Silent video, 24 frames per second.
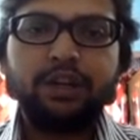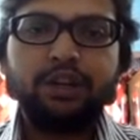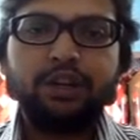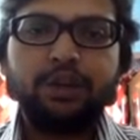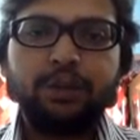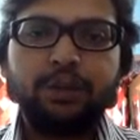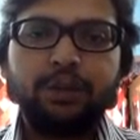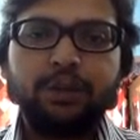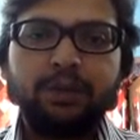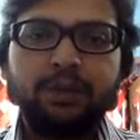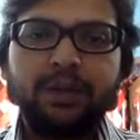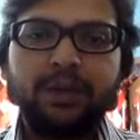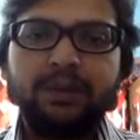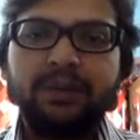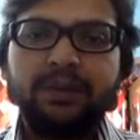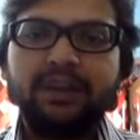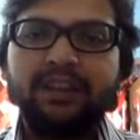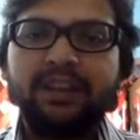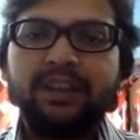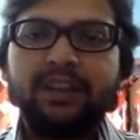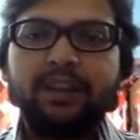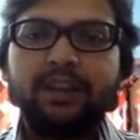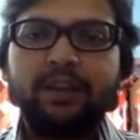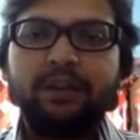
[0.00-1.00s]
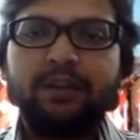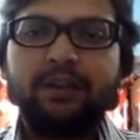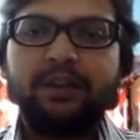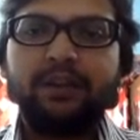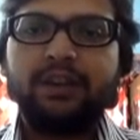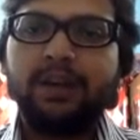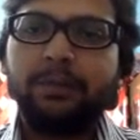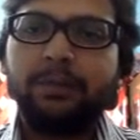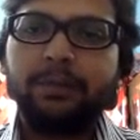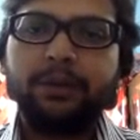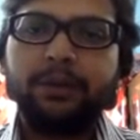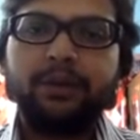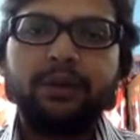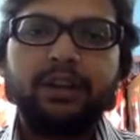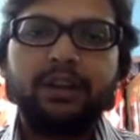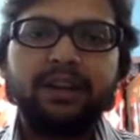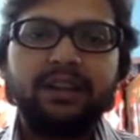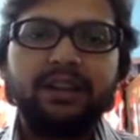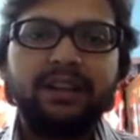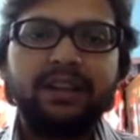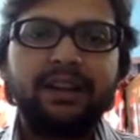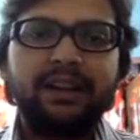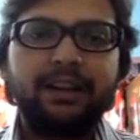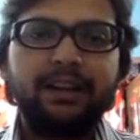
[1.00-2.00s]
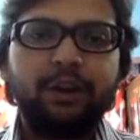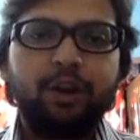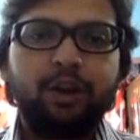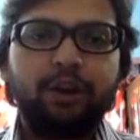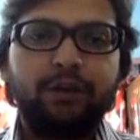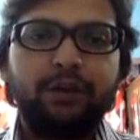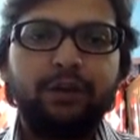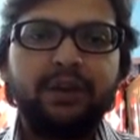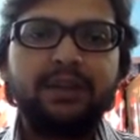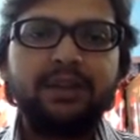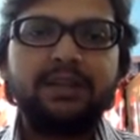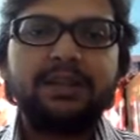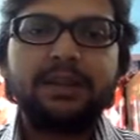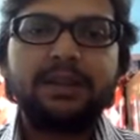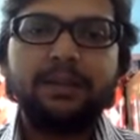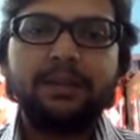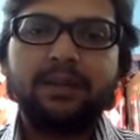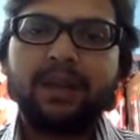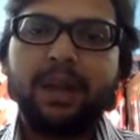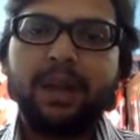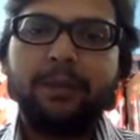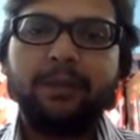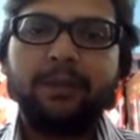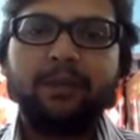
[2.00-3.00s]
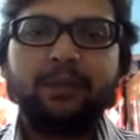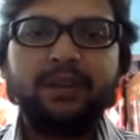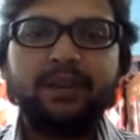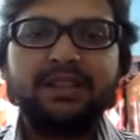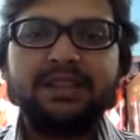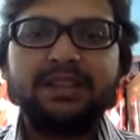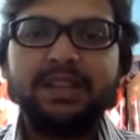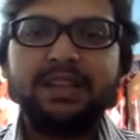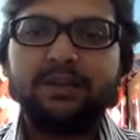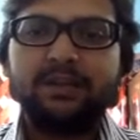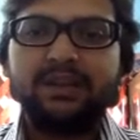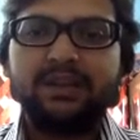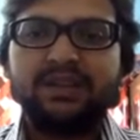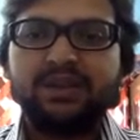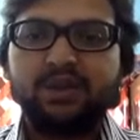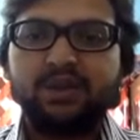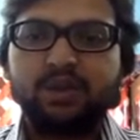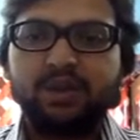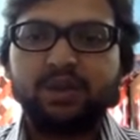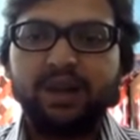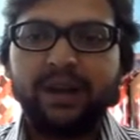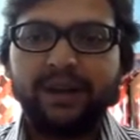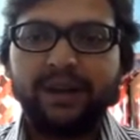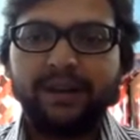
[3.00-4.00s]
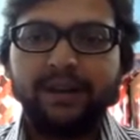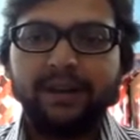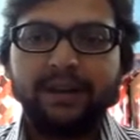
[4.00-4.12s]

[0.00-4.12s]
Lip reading: you probably think of a computer that offers some type of a service to client.